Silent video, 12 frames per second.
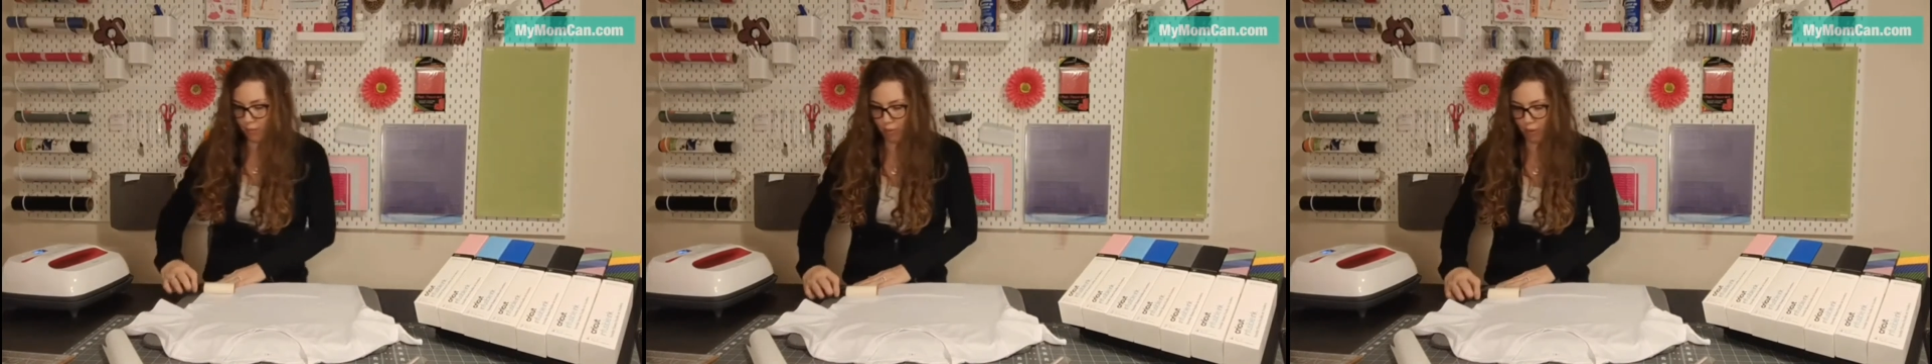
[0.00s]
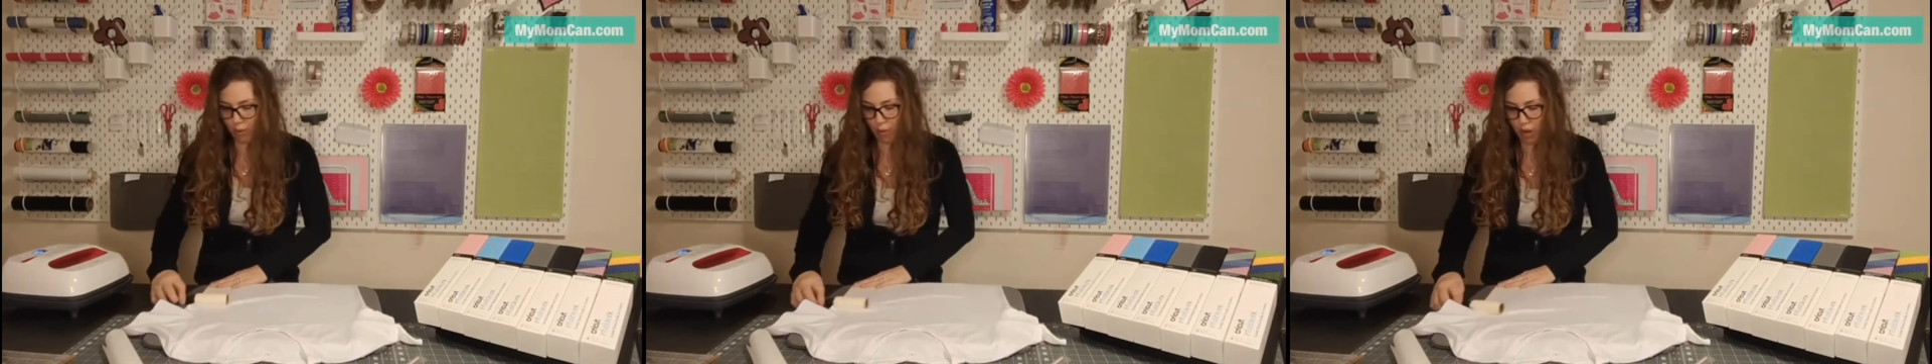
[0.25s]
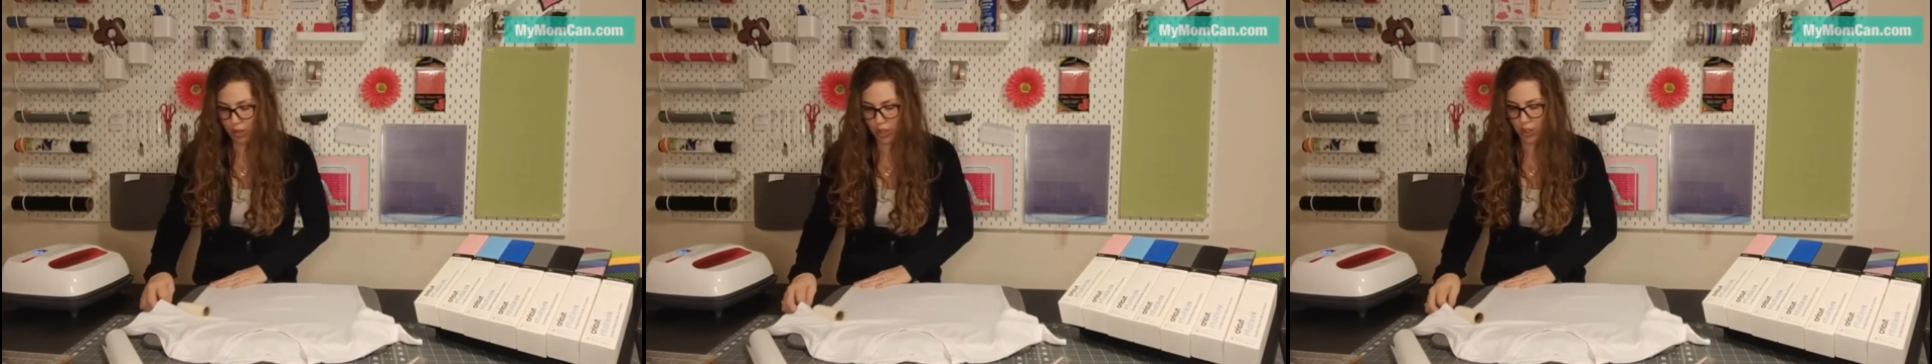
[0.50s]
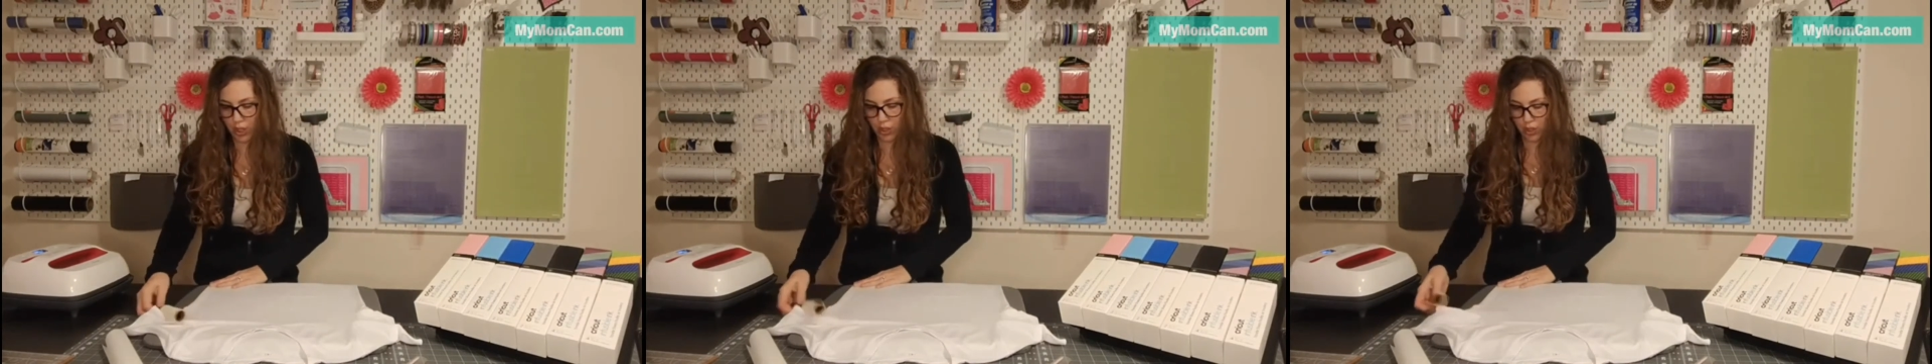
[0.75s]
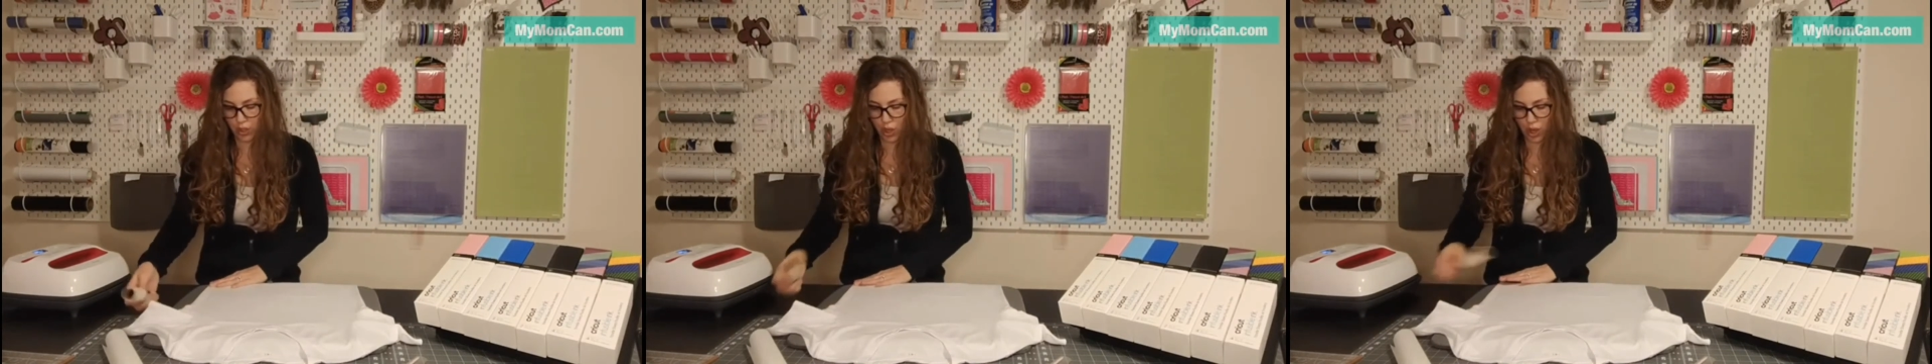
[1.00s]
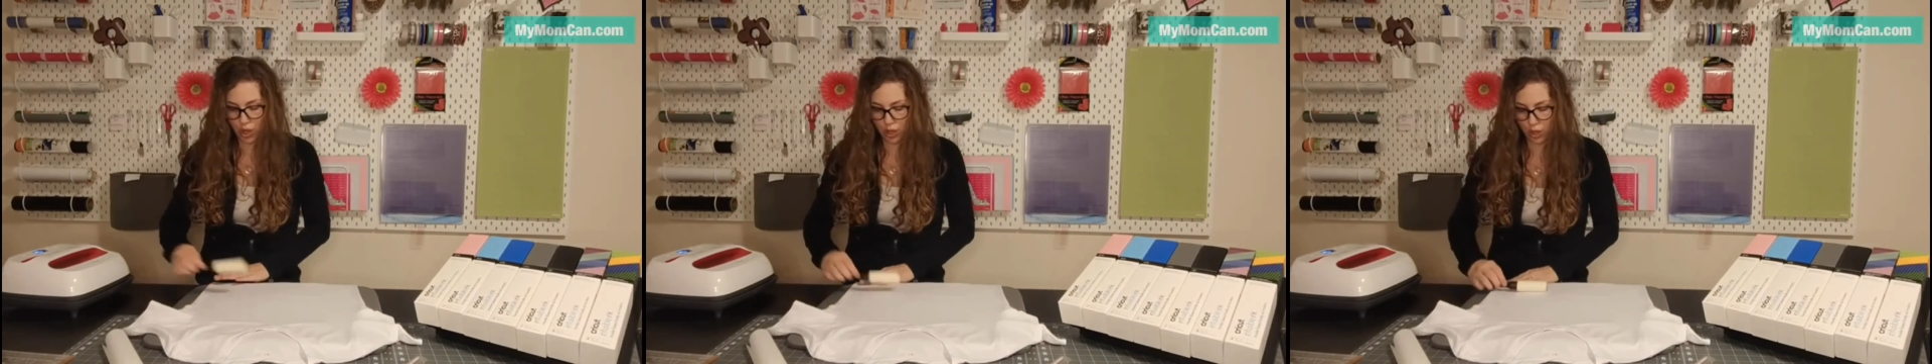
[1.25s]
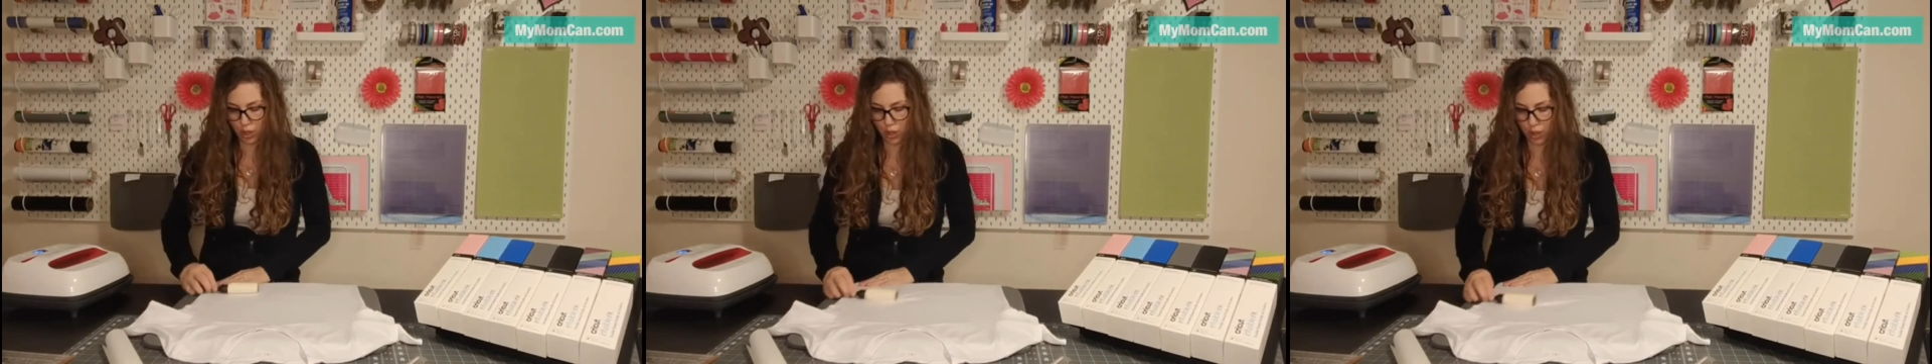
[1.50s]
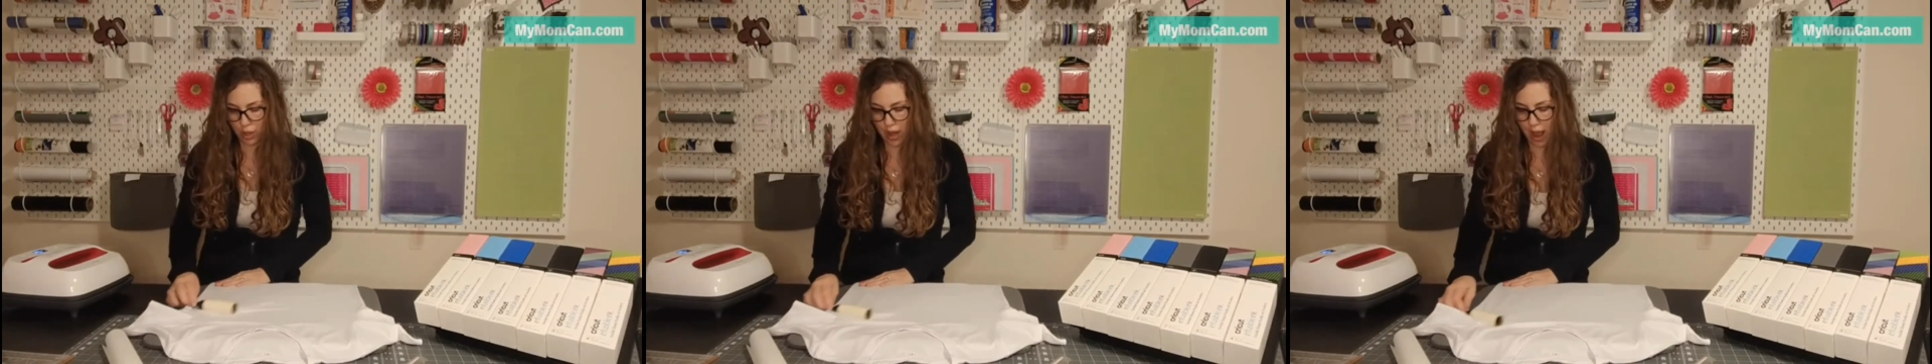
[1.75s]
pre-washing your shirt could